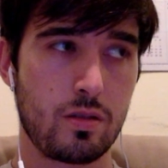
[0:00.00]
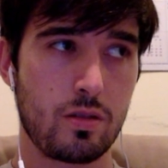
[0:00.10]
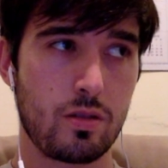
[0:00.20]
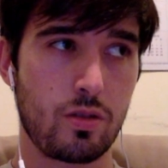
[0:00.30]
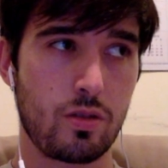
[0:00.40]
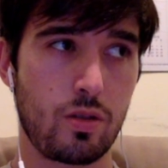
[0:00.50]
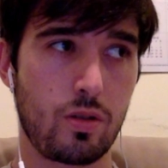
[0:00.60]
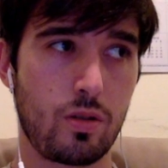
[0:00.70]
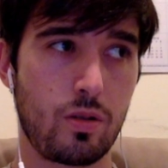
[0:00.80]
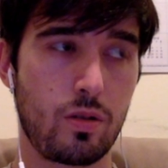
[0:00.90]

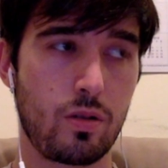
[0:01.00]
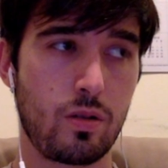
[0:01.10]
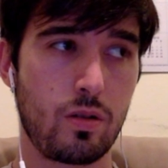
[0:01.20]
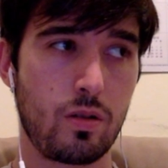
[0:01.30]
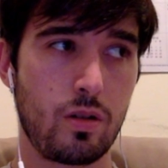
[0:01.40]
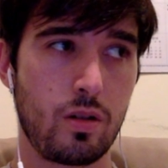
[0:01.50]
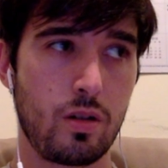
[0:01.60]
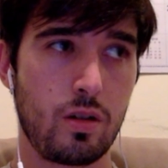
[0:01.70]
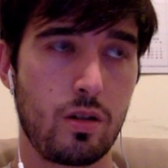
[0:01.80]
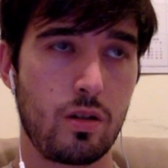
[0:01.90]
So
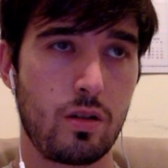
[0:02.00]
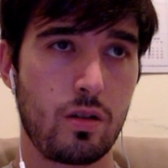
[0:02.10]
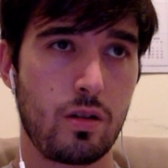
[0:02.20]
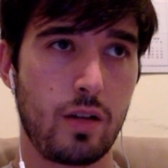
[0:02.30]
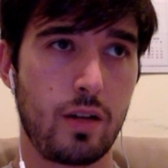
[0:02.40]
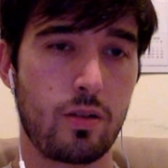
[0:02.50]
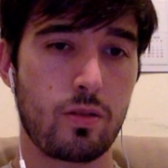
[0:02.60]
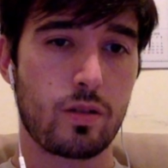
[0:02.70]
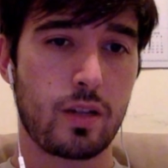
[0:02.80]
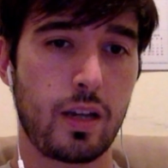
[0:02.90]
I don't
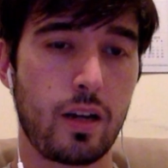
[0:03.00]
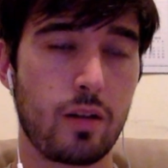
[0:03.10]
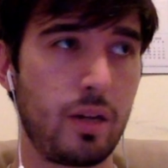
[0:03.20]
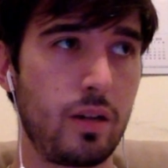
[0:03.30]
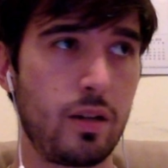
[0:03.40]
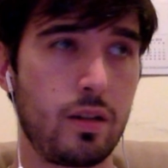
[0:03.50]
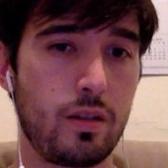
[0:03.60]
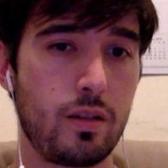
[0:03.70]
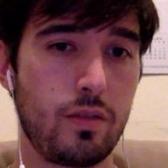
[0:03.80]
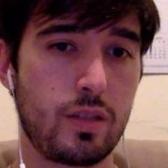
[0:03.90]
care about it
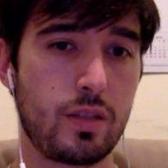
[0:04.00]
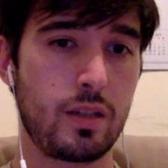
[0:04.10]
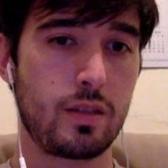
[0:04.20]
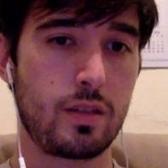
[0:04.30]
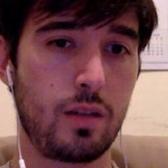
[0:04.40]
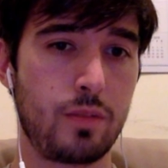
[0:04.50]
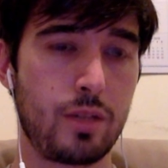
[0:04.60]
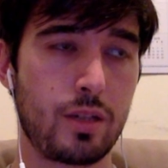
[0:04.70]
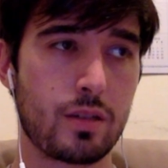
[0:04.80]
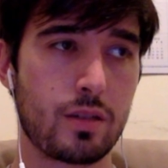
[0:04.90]
if it's a nested
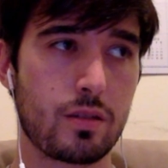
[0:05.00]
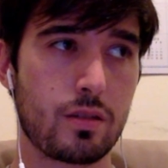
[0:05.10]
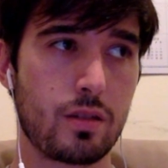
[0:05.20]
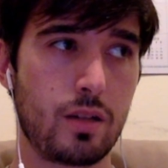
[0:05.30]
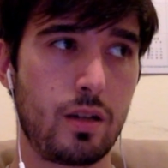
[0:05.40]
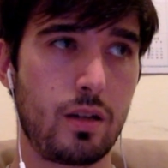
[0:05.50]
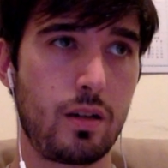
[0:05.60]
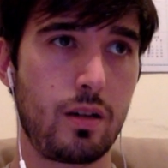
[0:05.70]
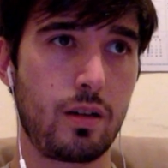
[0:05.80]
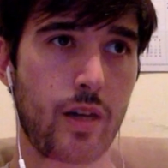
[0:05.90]
object.
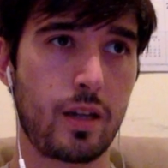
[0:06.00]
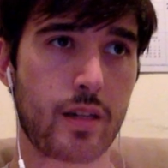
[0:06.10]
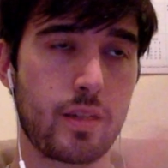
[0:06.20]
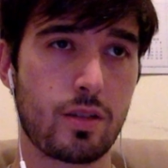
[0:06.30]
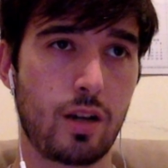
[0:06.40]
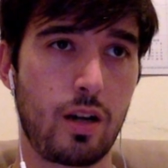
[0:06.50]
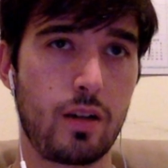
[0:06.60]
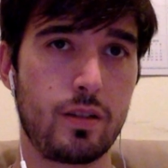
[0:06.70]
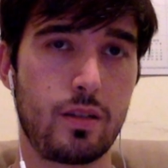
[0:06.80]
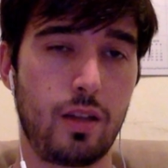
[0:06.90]
I can
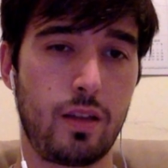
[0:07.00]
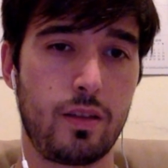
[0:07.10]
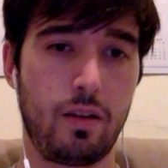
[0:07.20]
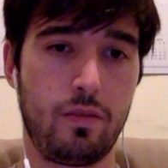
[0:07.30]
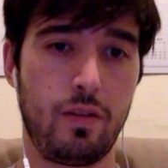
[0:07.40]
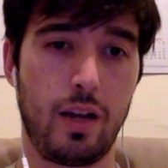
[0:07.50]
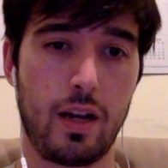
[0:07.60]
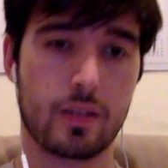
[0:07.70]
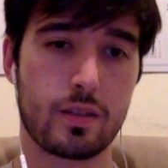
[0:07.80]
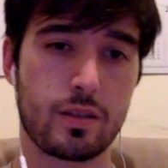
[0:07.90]
discard that
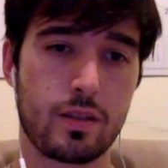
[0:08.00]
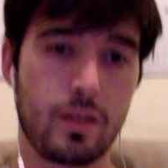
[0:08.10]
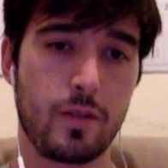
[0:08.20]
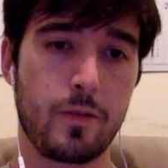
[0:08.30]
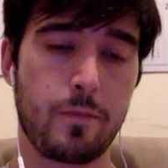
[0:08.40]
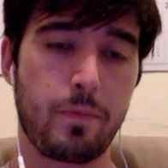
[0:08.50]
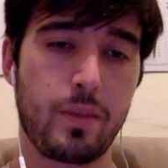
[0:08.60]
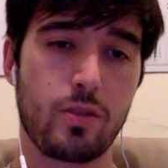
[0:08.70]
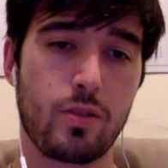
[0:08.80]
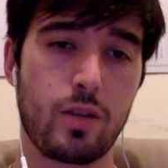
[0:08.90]
fact.
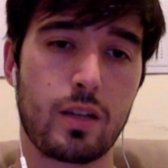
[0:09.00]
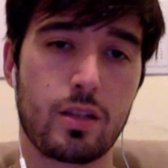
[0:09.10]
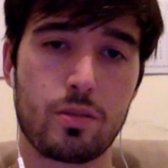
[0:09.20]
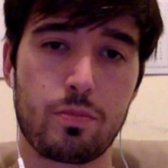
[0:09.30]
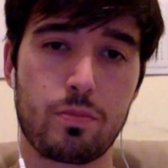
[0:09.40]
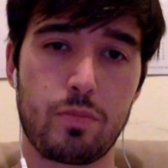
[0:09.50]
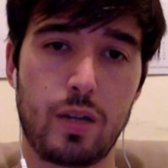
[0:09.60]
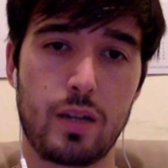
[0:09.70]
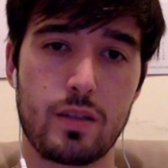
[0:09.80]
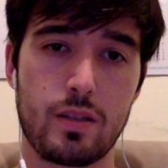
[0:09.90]
So I can just
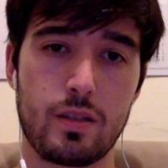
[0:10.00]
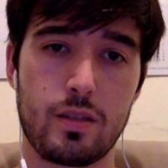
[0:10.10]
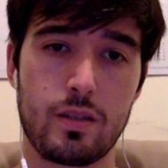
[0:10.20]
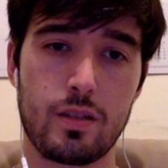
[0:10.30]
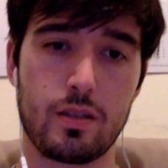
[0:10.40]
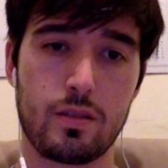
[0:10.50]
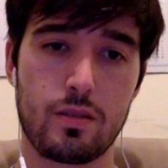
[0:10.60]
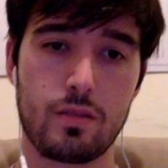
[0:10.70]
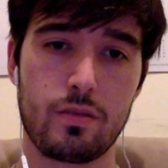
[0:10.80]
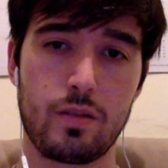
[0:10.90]
pass it into this,
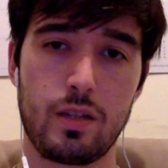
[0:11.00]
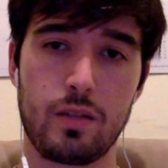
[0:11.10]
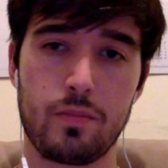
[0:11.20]
right?